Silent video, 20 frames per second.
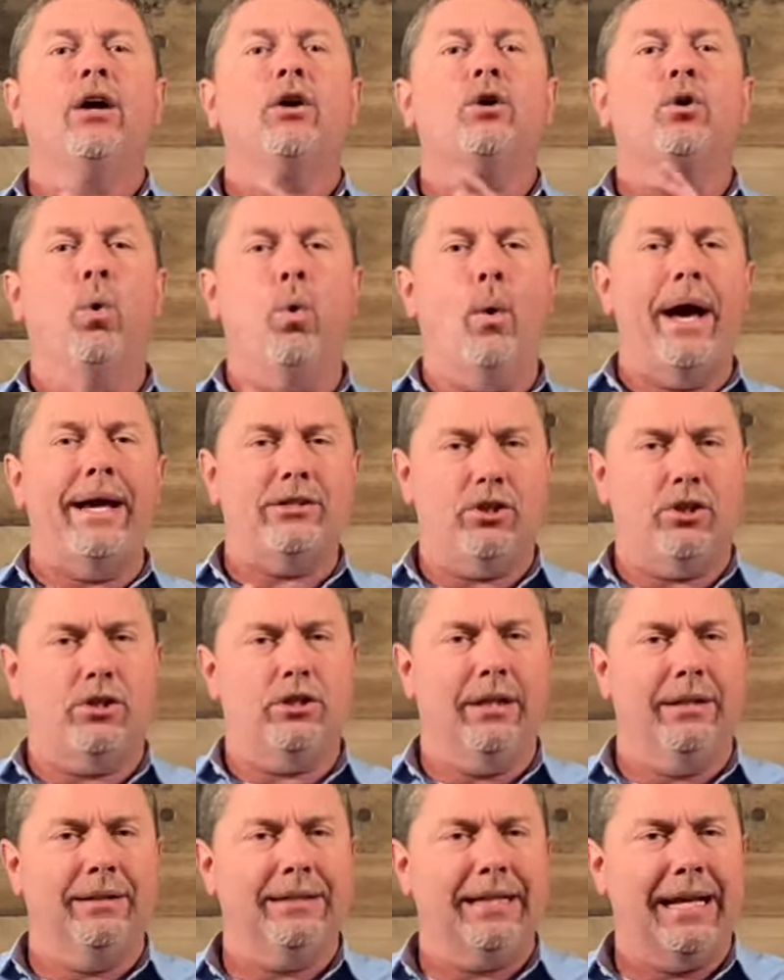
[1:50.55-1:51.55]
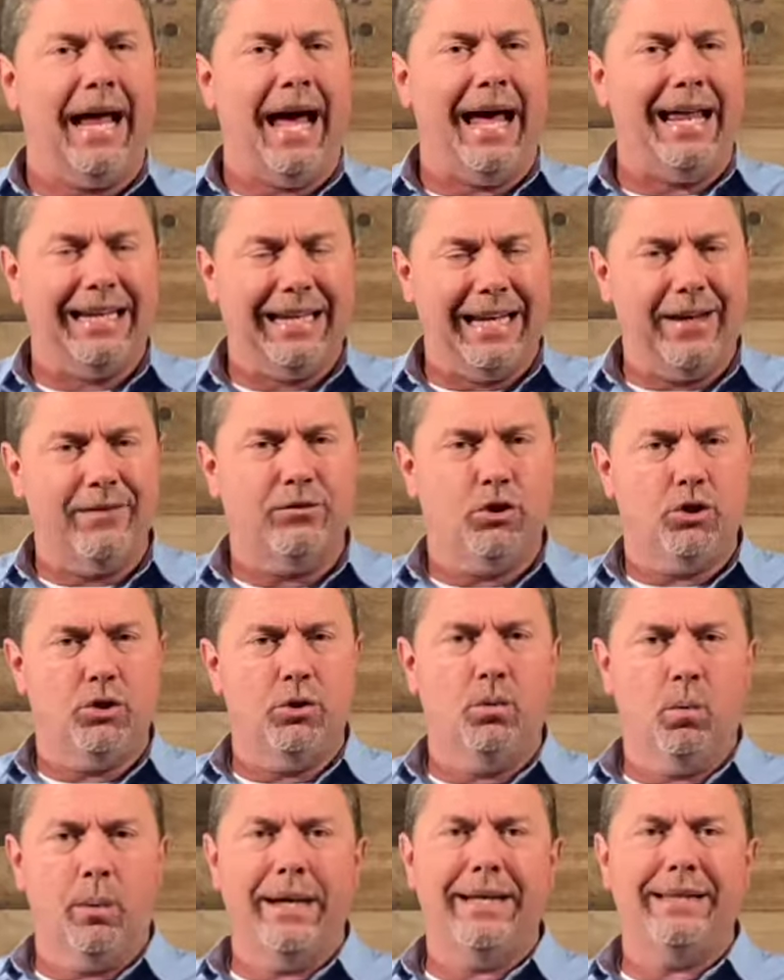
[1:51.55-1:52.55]
question that I left
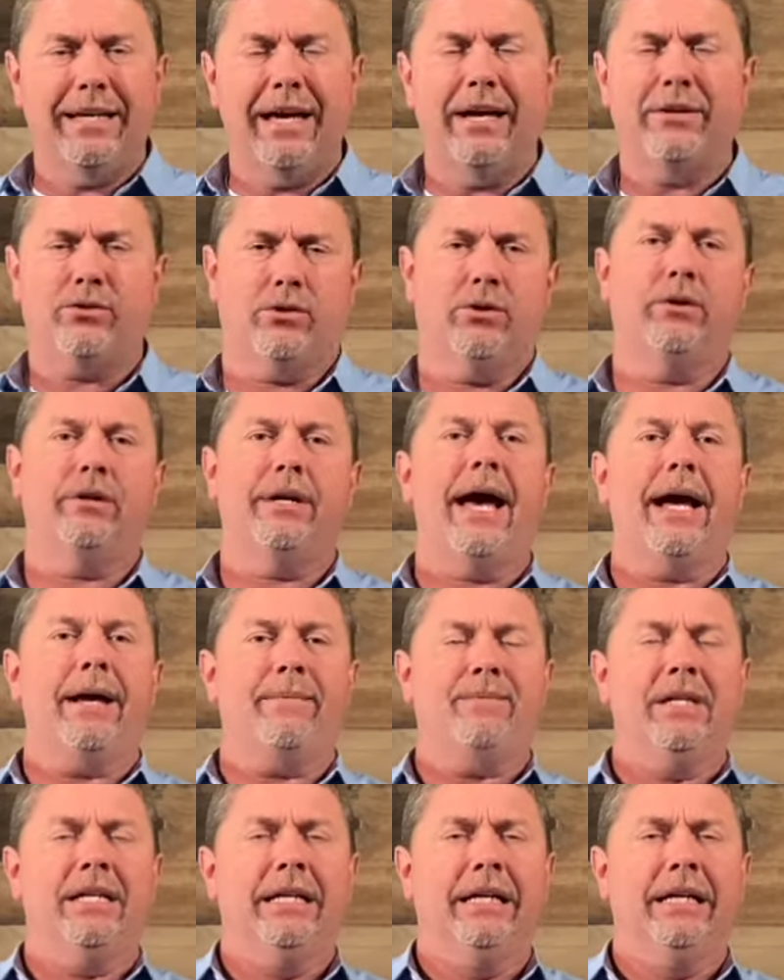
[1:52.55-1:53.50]
you with yesterday.